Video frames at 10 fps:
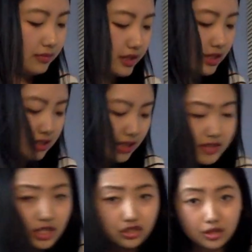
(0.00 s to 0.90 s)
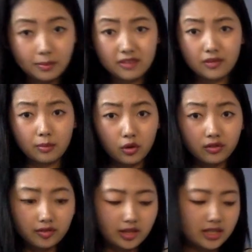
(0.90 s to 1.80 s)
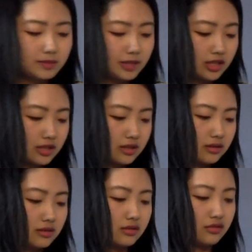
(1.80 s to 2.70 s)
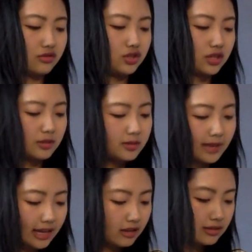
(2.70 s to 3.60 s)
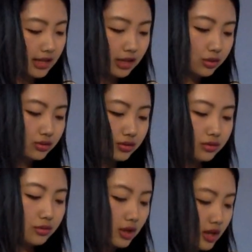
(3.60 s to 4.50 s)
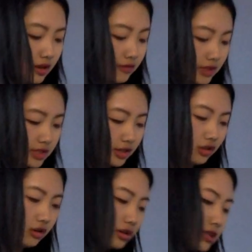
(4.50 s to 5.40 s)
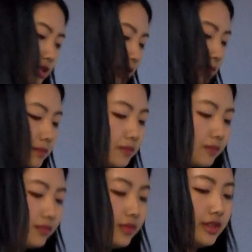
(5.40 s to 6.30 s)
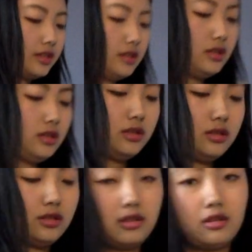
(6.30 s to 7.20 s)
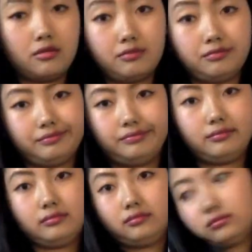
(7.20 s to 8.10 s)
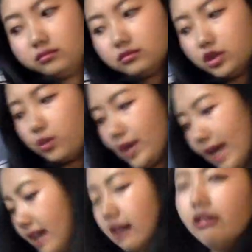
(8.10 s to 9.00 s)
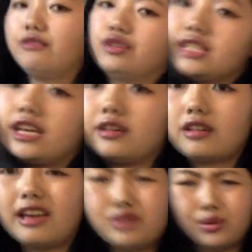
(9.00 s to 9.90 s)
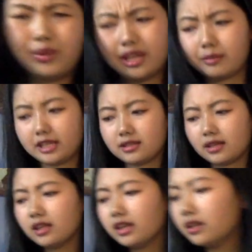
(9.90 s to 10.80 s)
It saves on shipping for both of us because she comes to my house, I go to visit her all the time. So we hang out every day, every week basically.